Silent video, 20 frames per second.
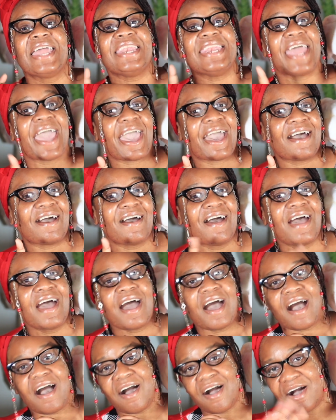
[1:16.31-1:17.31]
Now
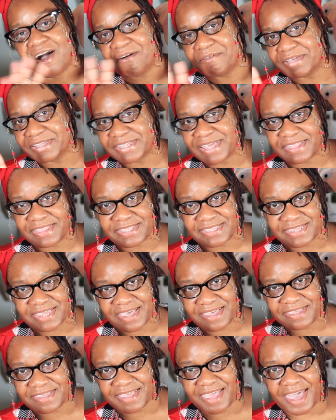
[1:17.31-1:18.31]
I always have to
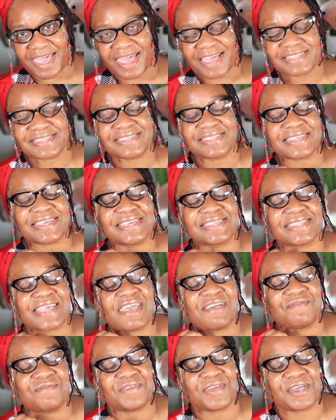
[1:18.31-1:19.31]
tell you guys, this is
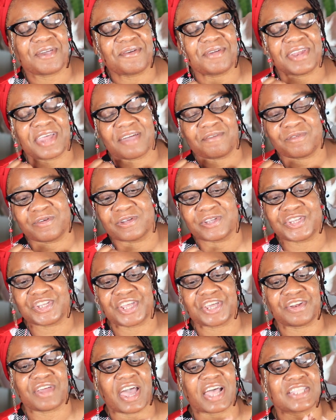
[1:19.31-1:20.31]
a very diverse
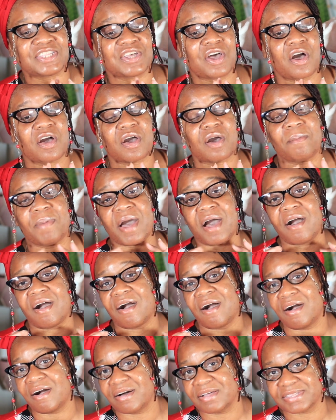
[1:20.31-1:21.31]
channel. I talk about
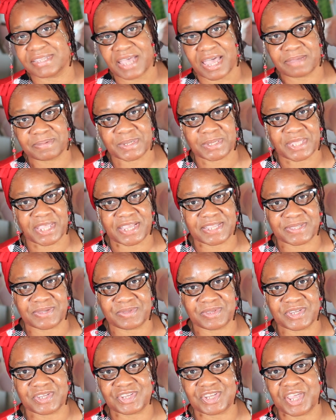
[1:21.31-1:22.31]
all types of things
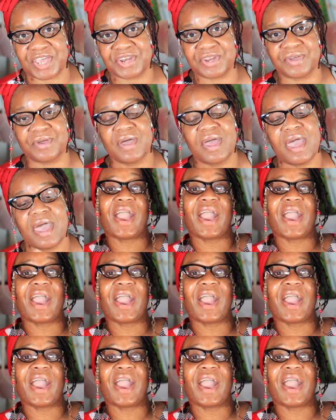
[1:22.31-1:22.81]
on this channel.